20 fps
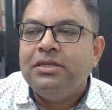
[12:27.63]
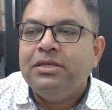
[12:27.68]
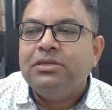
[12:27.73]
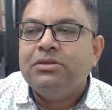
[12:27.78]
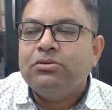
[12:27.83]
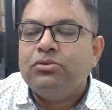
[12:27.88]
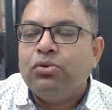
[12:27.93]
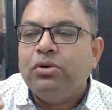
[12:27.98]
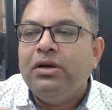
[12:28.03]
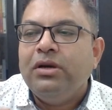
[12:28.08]

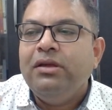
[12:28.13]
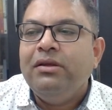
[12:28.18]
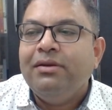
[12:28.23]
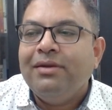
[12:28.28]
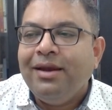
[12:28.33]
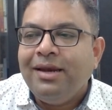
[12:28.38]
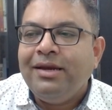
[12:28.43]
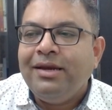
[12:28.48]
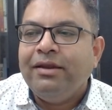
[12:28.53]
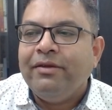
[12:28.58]
It's totally
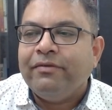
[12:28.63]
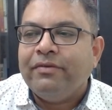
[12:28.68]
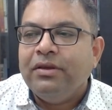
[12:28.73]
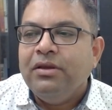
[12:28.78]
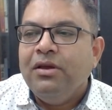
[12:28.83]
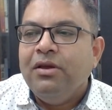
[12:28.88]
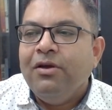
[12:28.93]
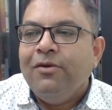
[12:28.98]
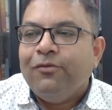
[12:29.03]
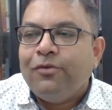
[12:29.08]
relative
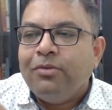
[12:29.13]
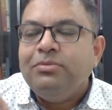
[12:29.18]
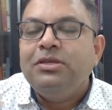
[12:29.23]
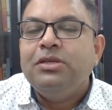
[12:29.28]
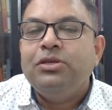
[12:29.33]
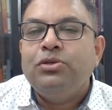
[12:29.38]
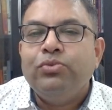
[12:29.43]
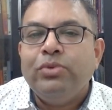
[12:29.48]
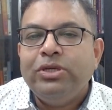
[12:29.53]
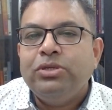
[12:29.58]
from
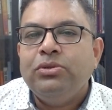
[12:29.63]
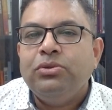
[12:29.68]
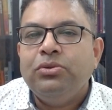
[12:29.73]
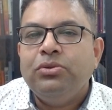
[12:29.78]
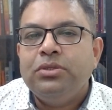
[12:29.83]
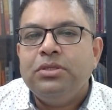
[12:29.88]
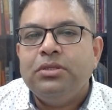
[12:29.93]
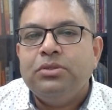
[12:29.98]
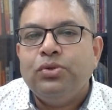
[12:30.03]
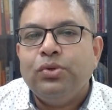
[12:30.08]
situation
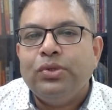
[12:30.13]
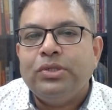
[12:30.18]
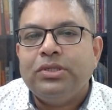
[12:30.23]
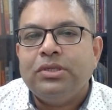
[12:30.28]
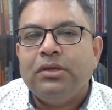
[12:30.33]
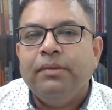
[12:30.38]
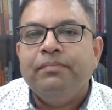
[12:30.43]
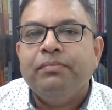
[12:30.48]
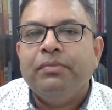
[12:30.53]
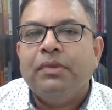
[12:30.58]
to situation.